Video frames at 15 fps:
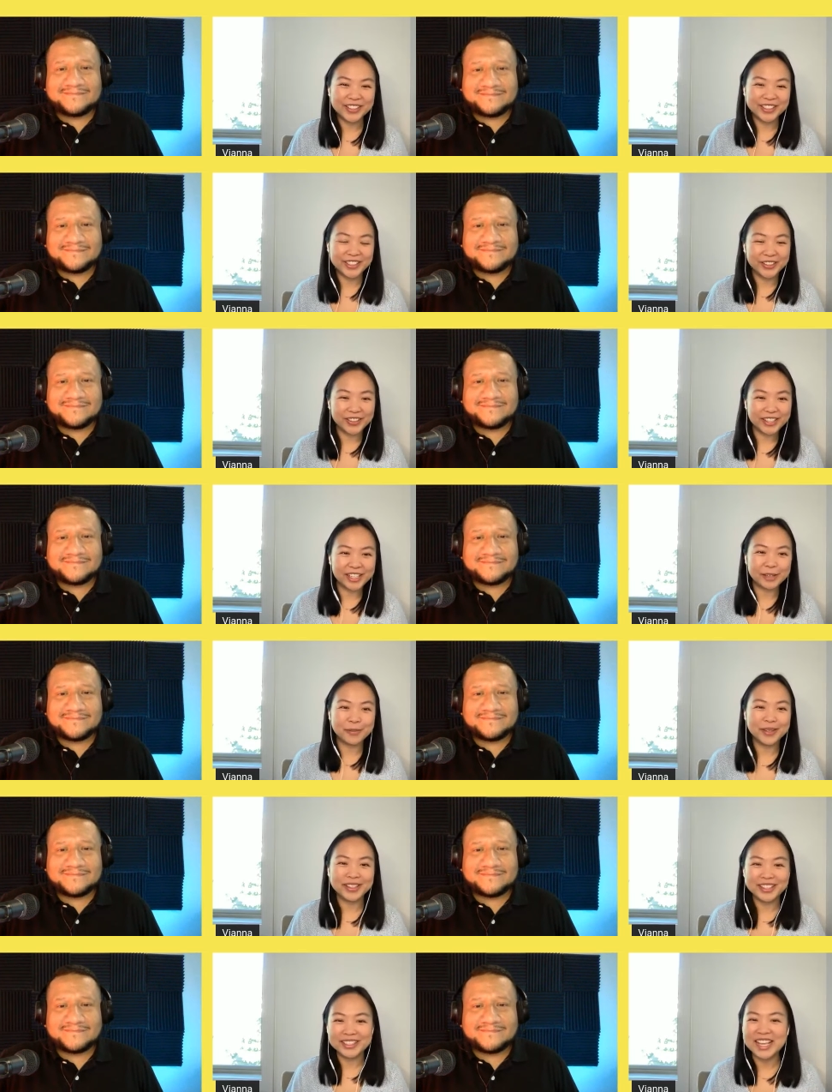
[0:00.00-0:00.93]
Speaker 1: what do you think
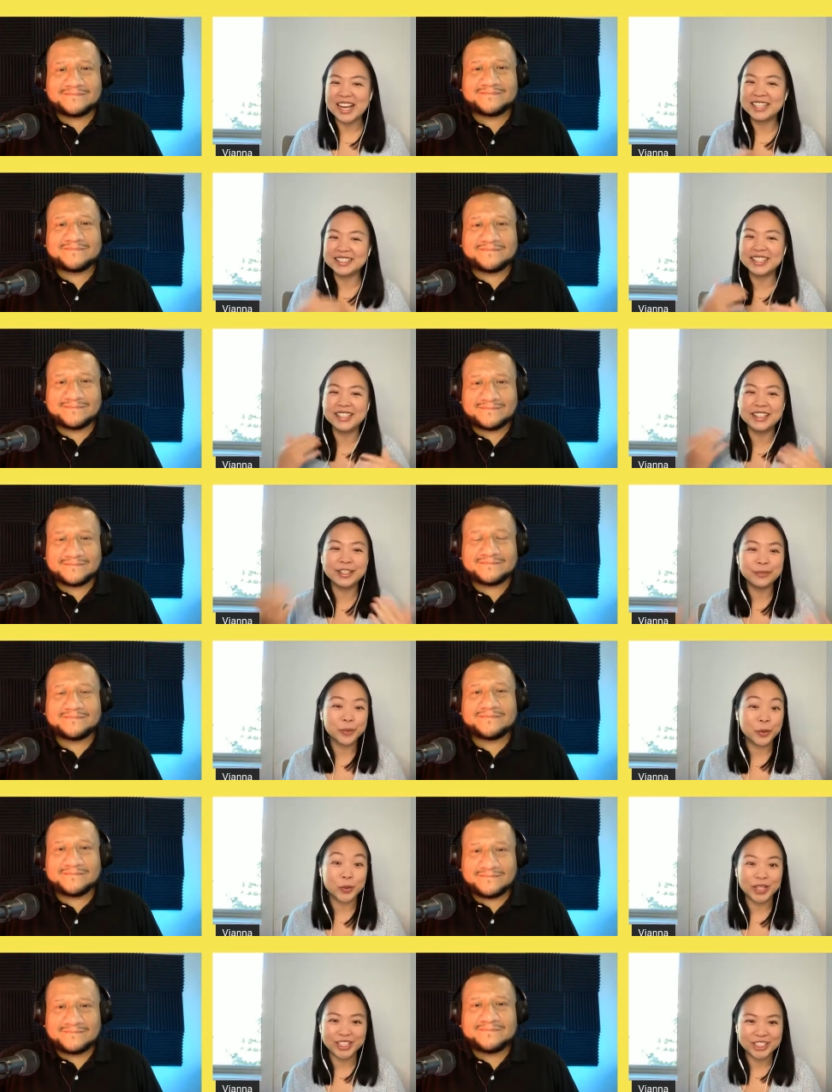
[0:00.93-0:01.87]
about this? Asking
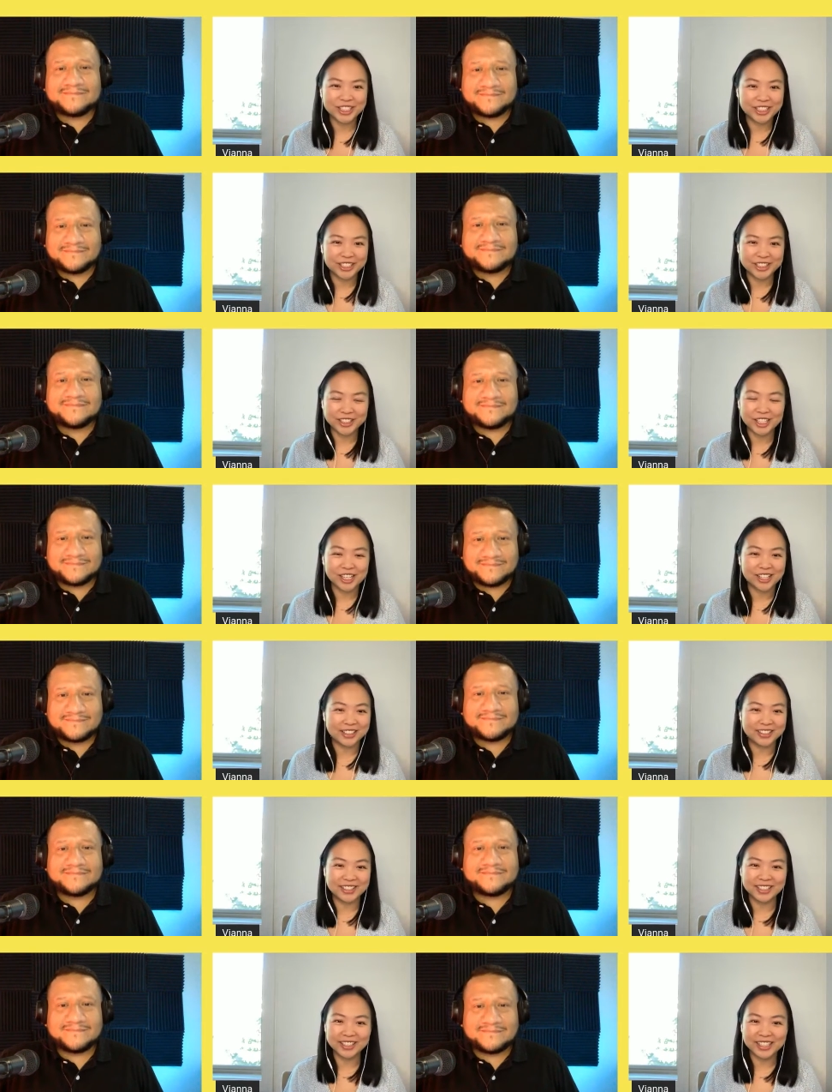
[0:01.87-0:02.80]
them questions
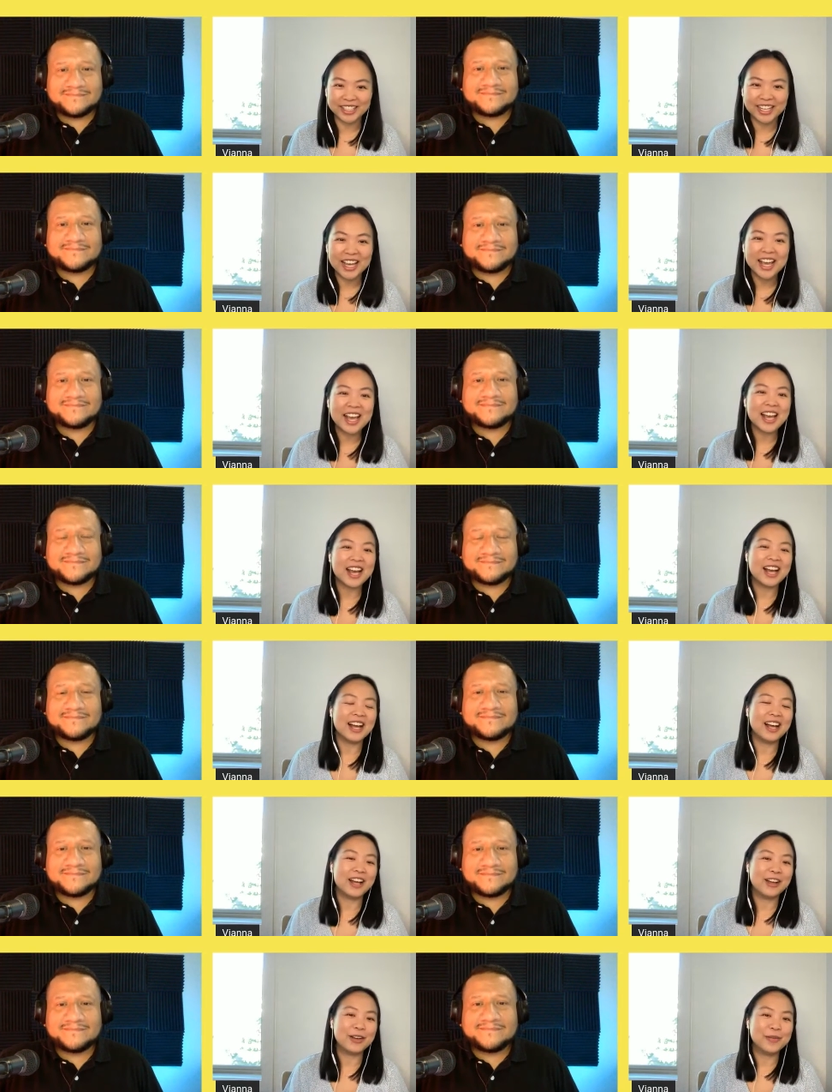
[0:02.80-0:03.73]
constantly,
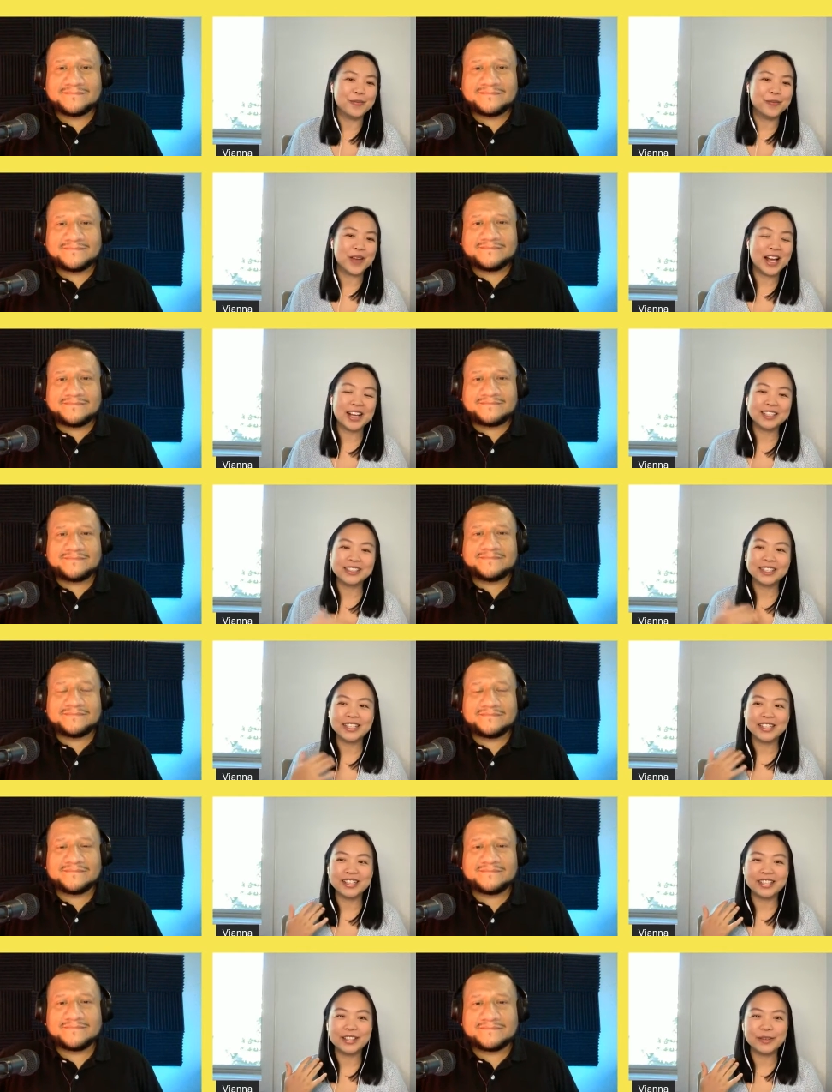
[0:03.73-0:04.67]
um,
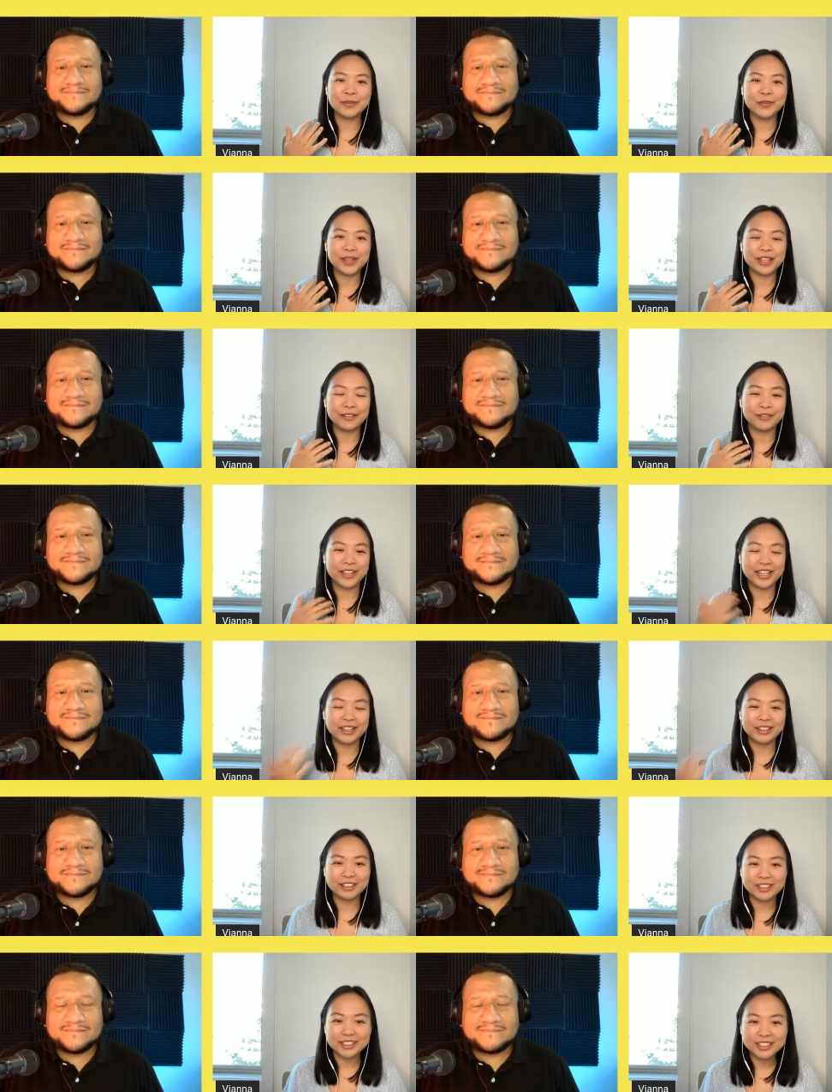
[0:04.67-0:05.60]
asking them if they
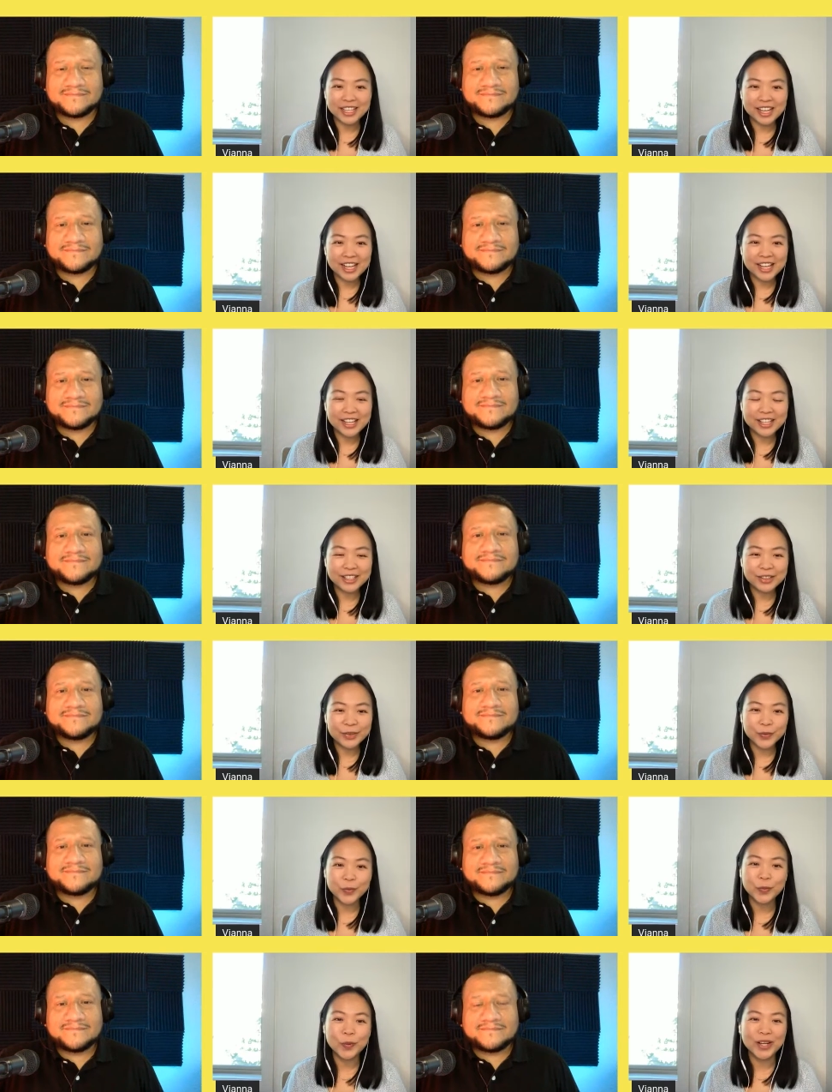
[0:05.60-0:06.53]
understand
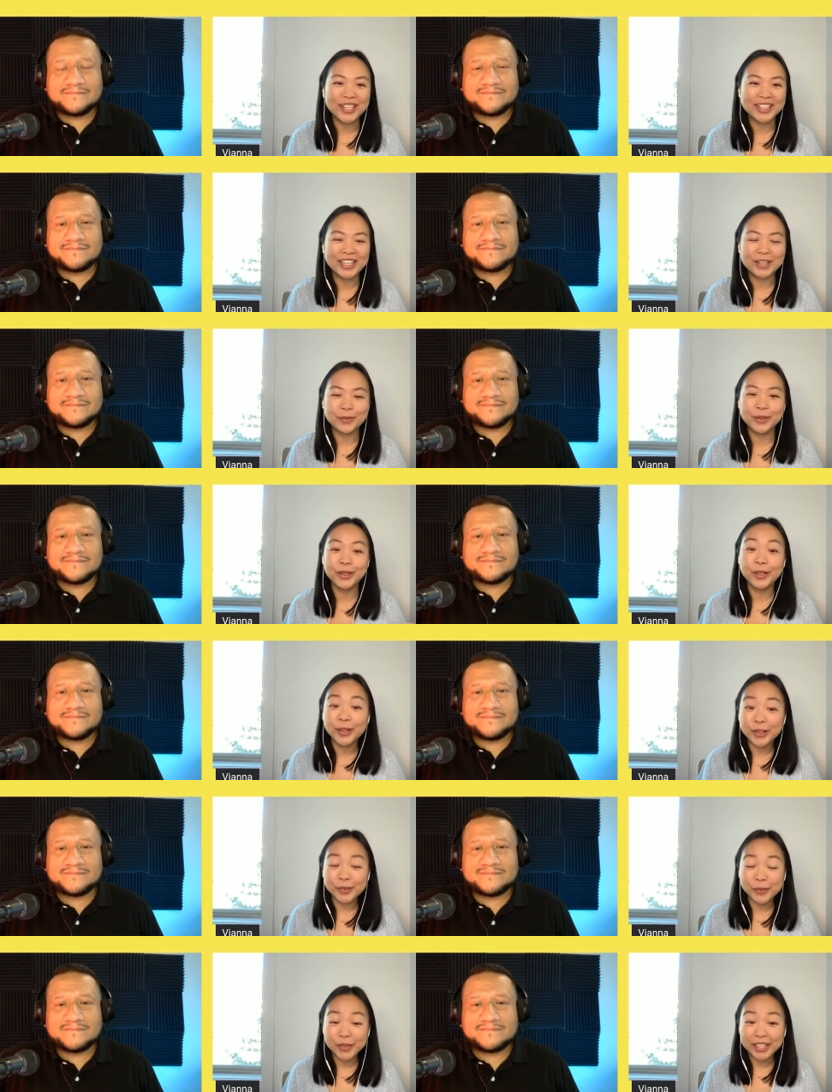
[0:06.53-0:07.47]
what they would
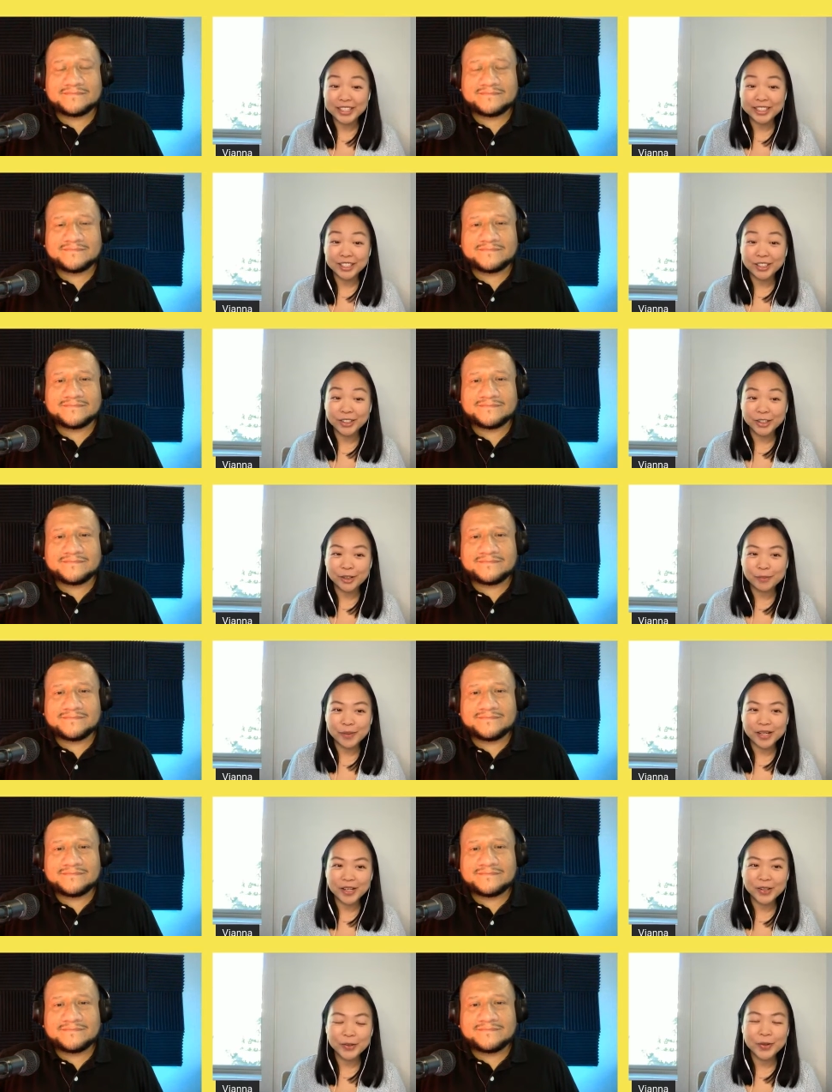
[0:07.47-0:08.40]
learn, like to learn
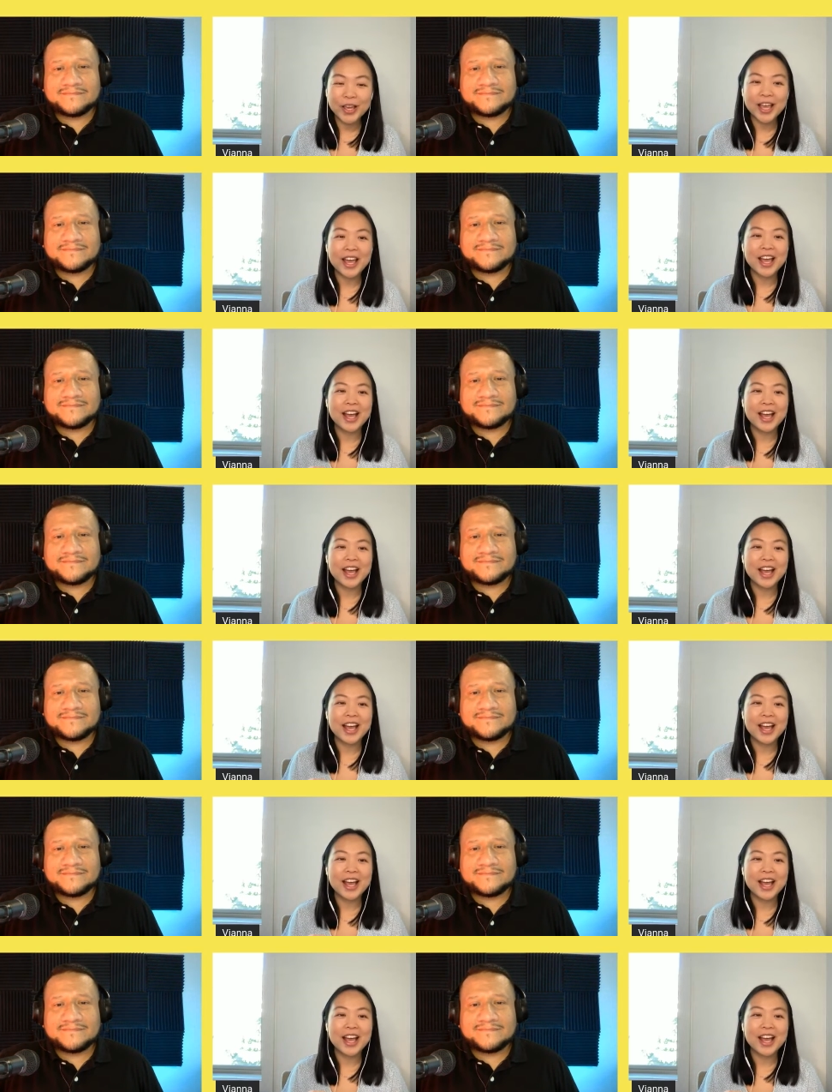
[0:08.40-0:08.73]
about.